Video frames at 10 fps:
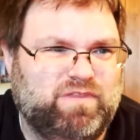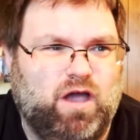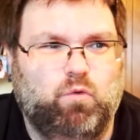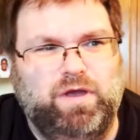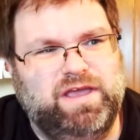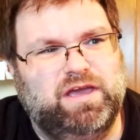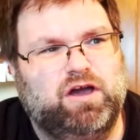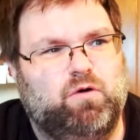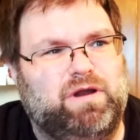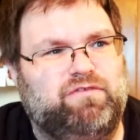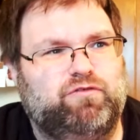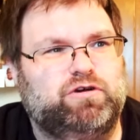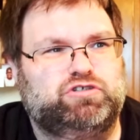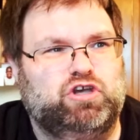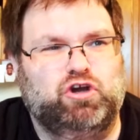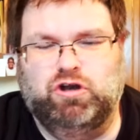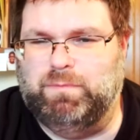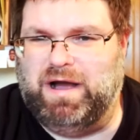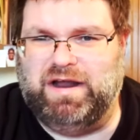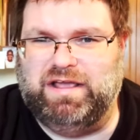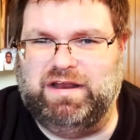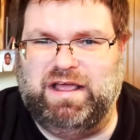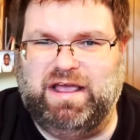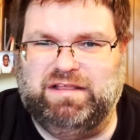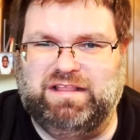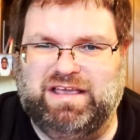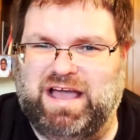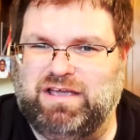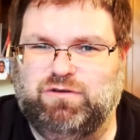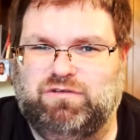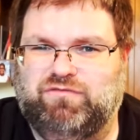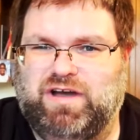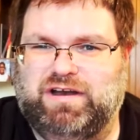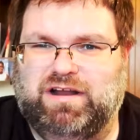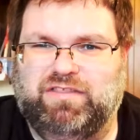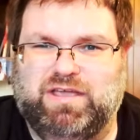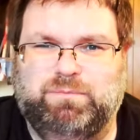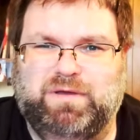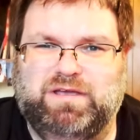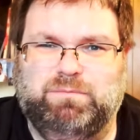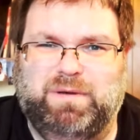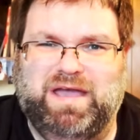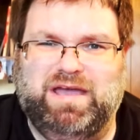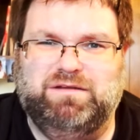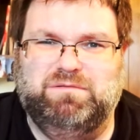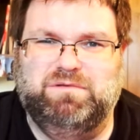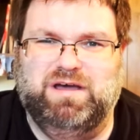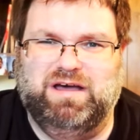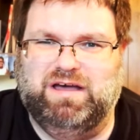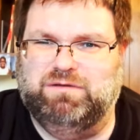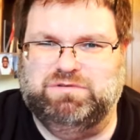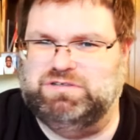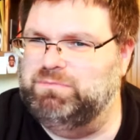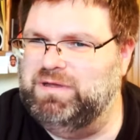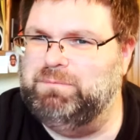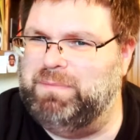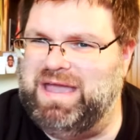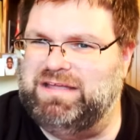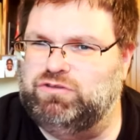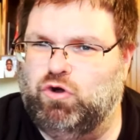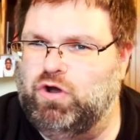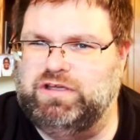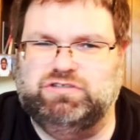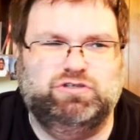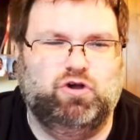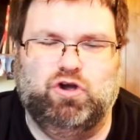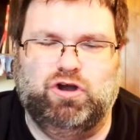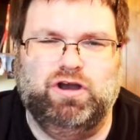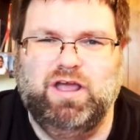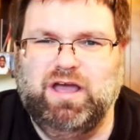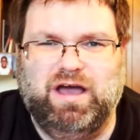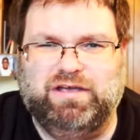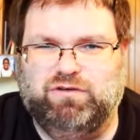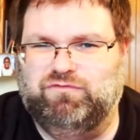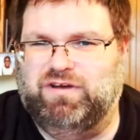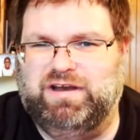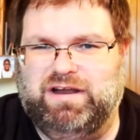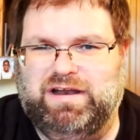a week ago when I first heard about it, and like I couldn't find it on like Big Bad, it was a Big Bad toy store. I couldn't find it on